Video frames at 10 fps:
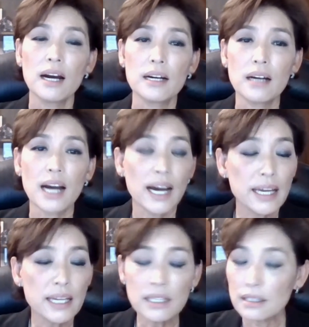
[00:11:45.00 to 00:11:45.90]
Uh,
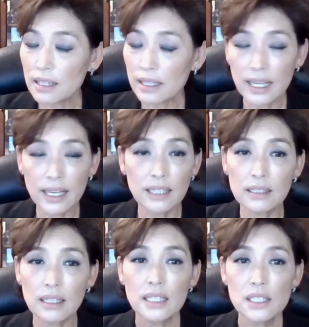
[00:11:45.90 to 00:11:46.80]
I
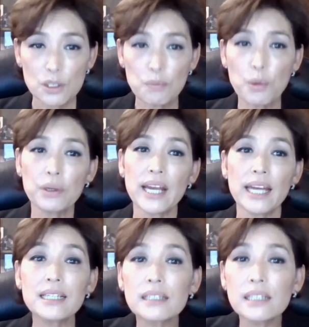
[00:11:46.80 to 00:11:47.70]
again support
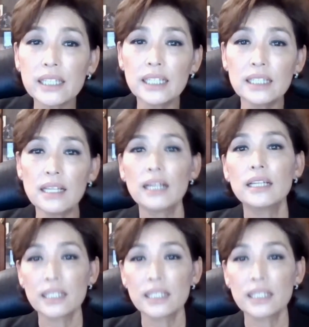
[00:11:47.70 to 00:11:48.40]
a clean